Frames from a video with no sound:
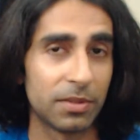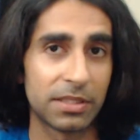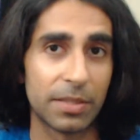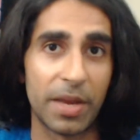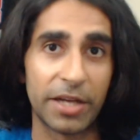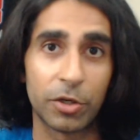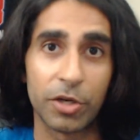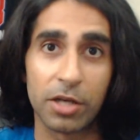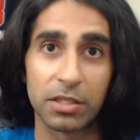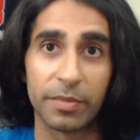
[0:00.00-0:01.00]
it's a
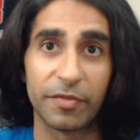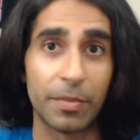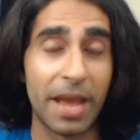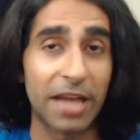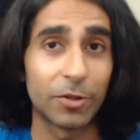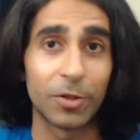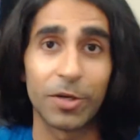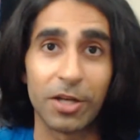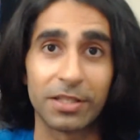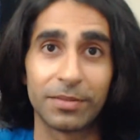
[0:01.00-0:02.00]
microcosm of the
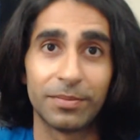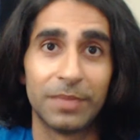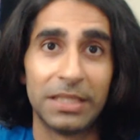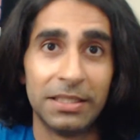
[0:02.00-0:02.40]
macrocosm,